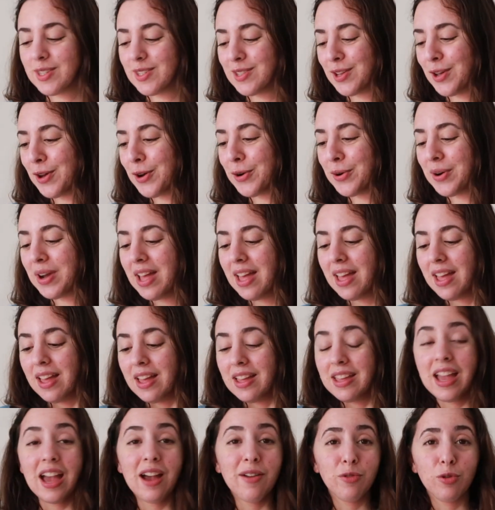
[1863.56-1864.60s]
So
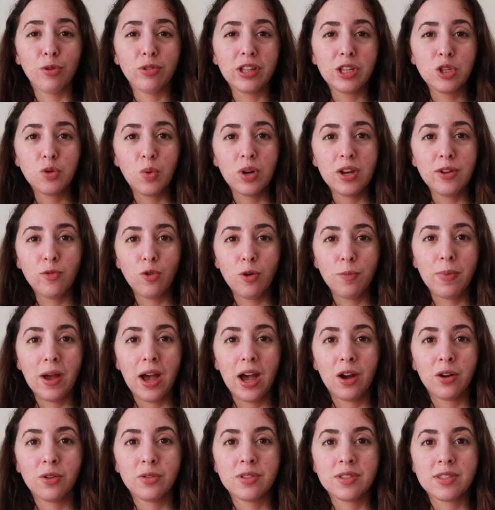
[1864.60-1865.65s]
yeah, for only 24
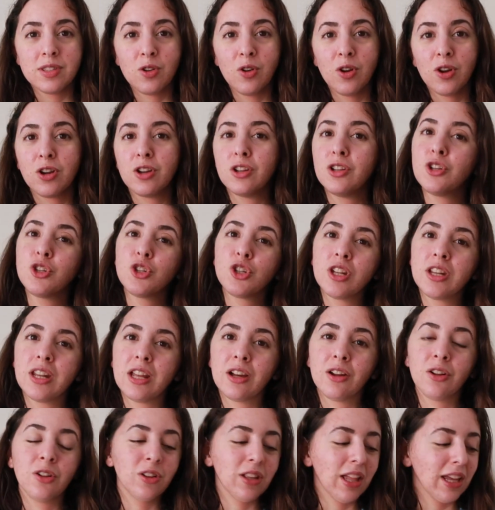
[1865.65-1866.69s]
pounds, they're a good
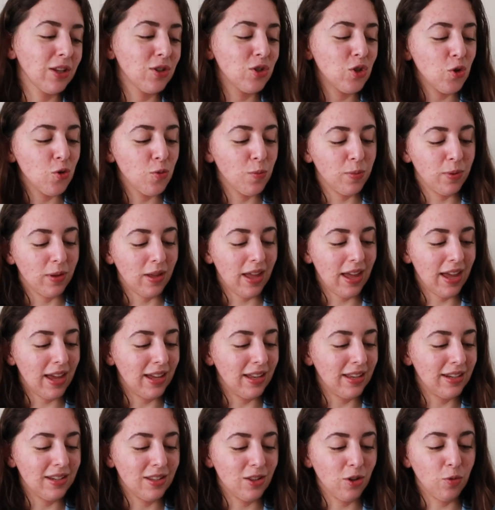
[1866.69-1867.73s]
Chanel like dupe,
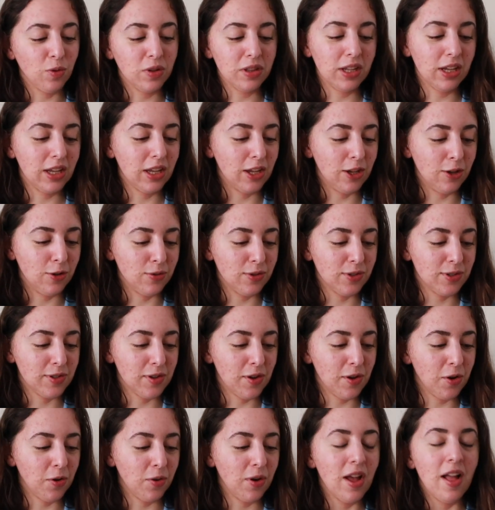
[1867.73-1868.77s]
and they're really cute.
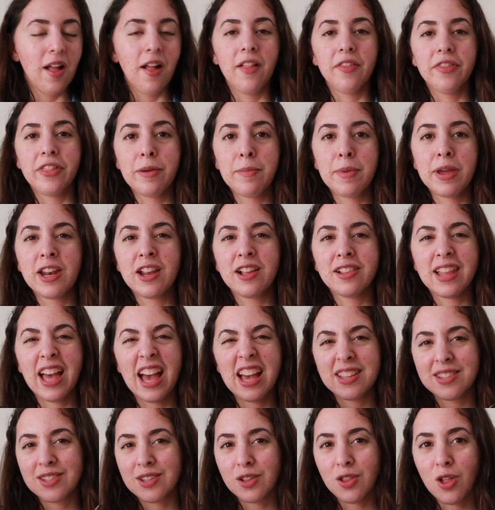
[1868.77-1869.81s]
So they may not
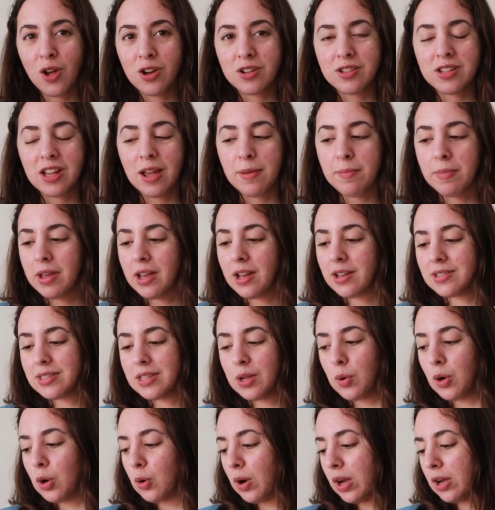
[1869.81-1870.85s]
last a long time because they
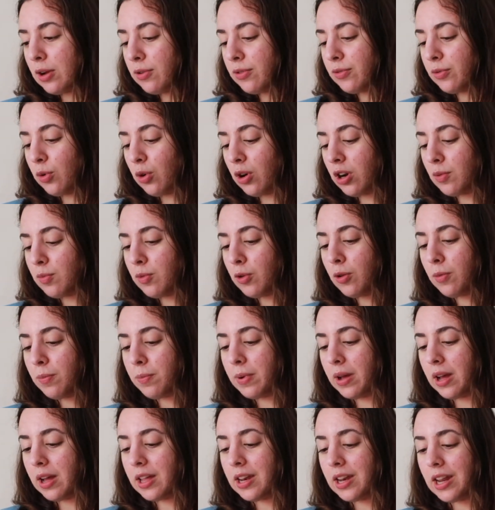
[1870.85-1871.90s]
were quite affordable,
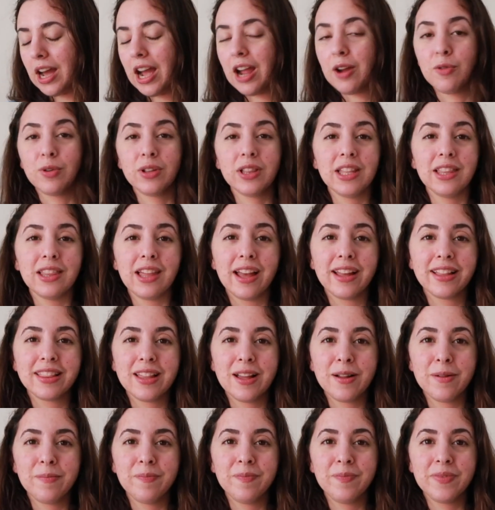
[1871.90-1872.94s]
but I really like
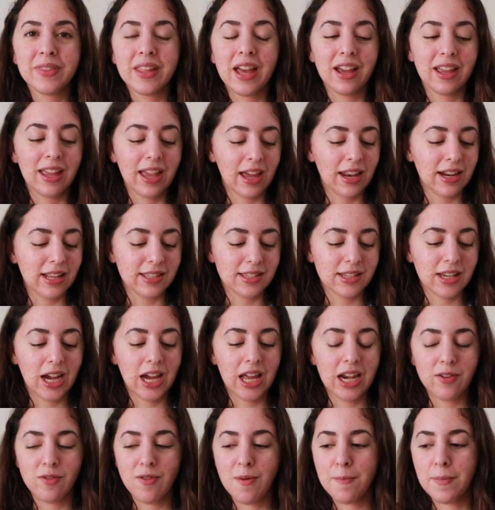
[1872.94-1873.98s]
them. Again, it's
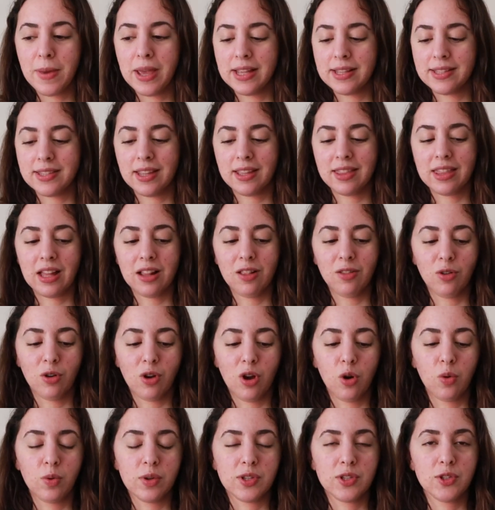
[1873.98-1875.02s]
kind of a basic that'll
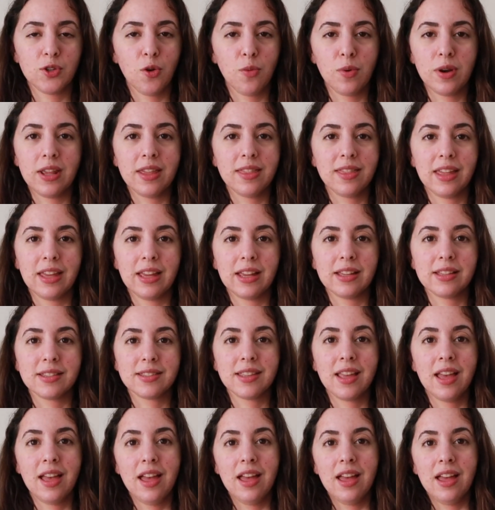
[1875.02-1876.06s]
go with so many things
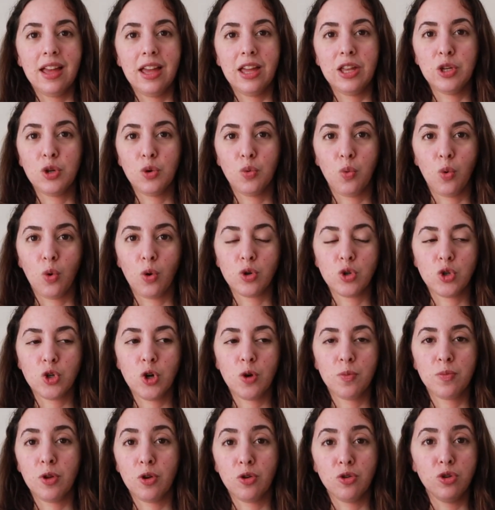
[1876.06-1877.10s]
in your
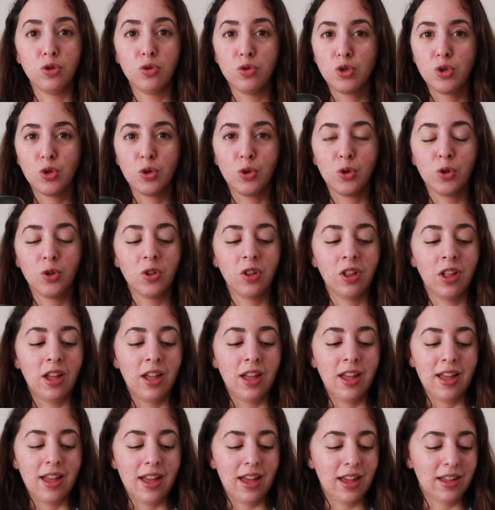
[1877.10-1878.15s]
wardrobe. They're neutral.
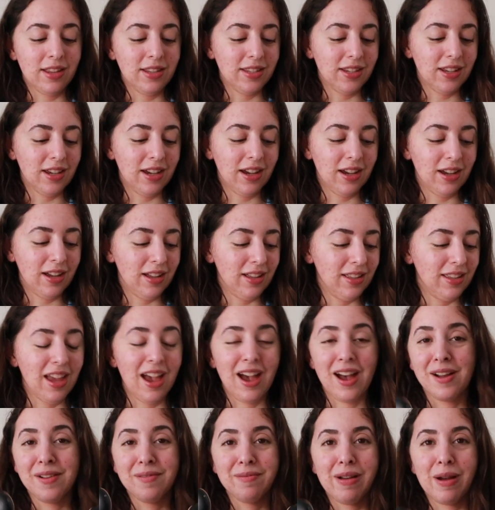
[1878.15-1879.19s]
And
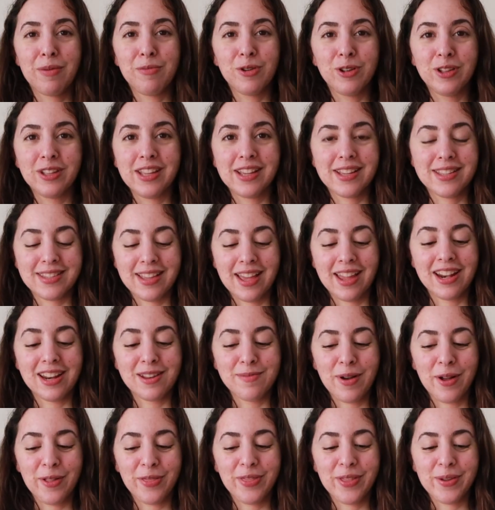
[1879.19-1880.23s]
yeah, I'm really excited
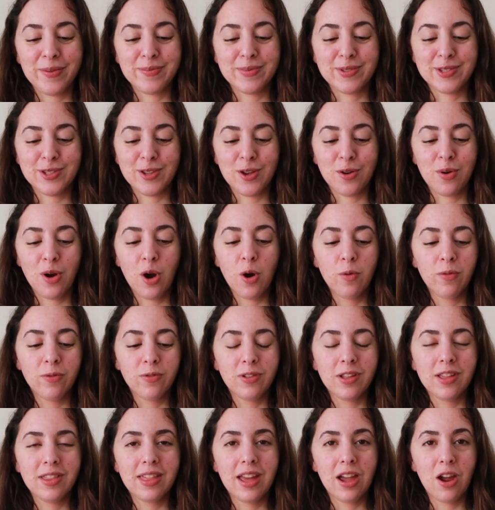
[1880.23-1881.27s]
about them. So
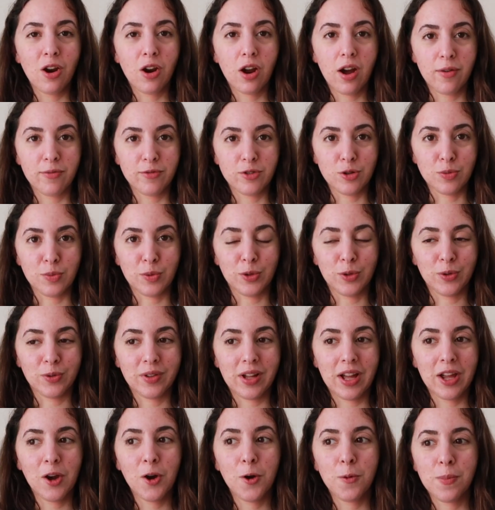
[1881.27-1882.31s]
hopefully they are comfortable.
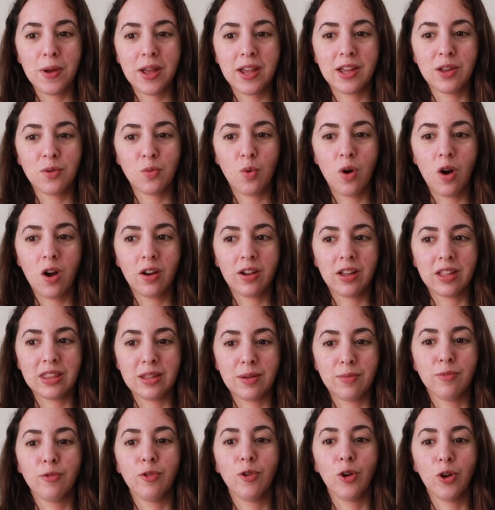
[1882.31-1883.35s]
I hope I can walk in
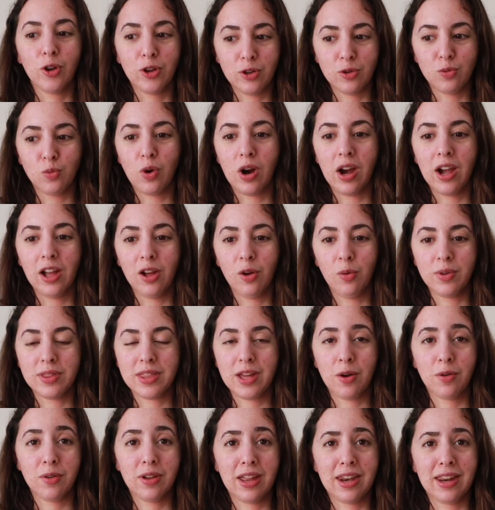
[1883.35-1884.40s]
them for a good while
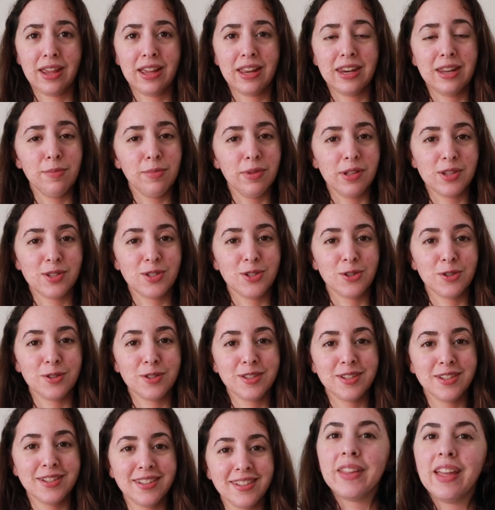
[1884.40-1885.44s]
without getting any
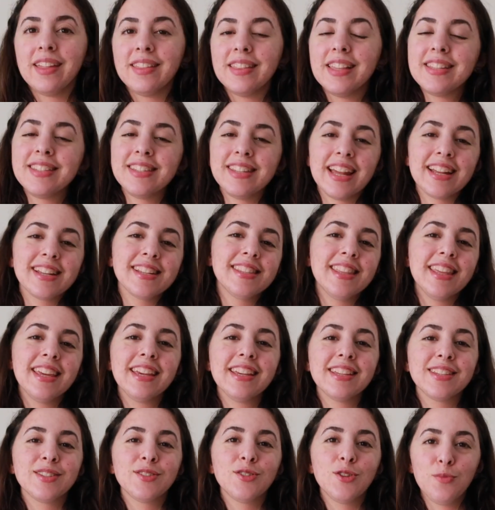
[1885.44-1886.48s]
blisters. This next thing
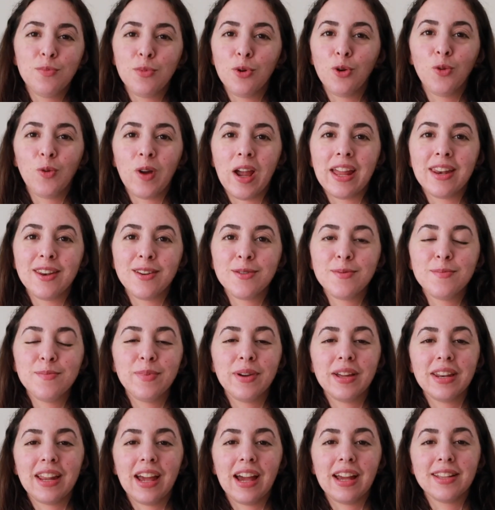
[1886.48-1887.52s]
is super random,
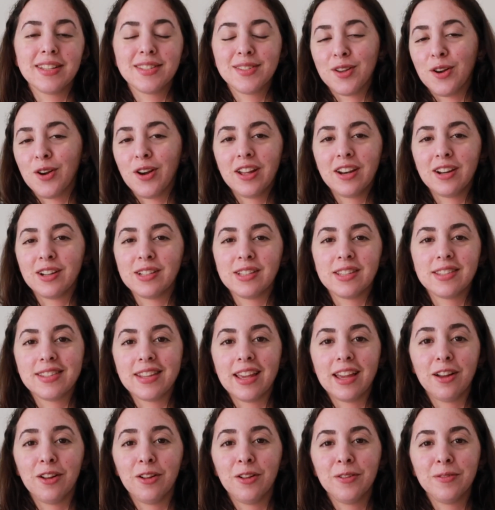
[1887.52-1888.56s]
but I saw it on
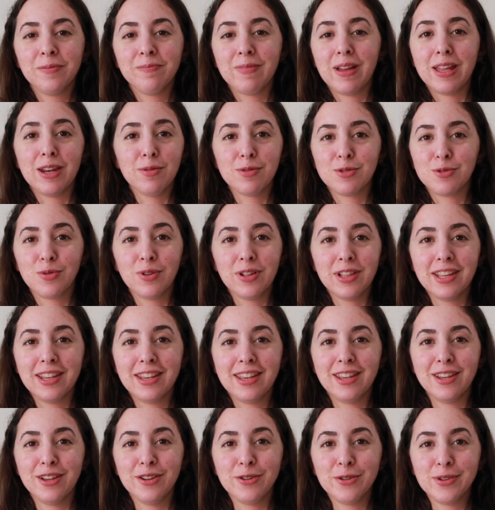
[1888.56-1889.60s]
sale and it was really
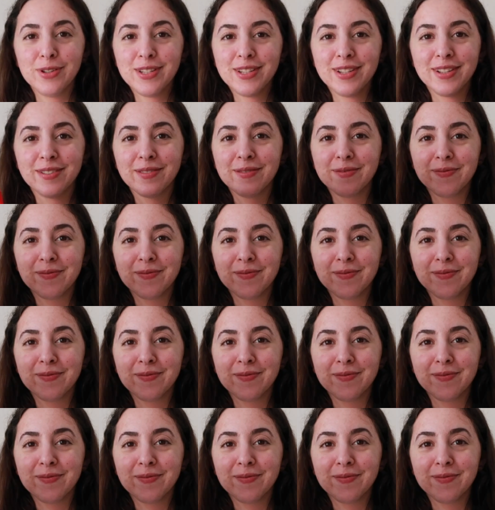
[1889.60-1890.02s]
cute.